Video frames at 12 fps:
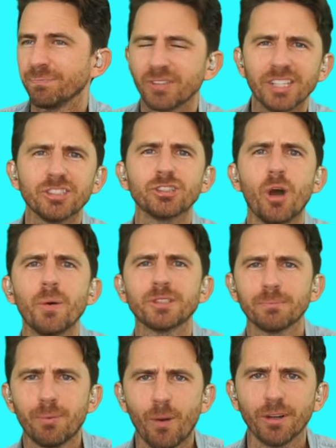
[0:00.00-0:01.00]
Because it's always
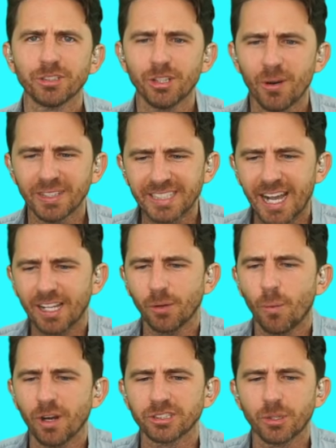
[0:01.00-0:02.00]
important to know exactly
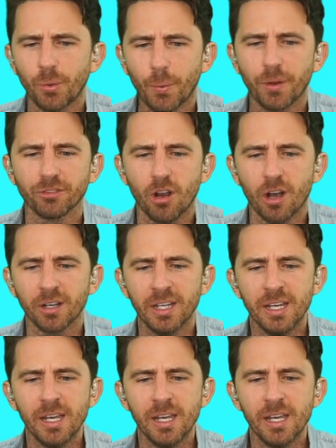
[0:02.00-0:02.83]
where someone went wrong.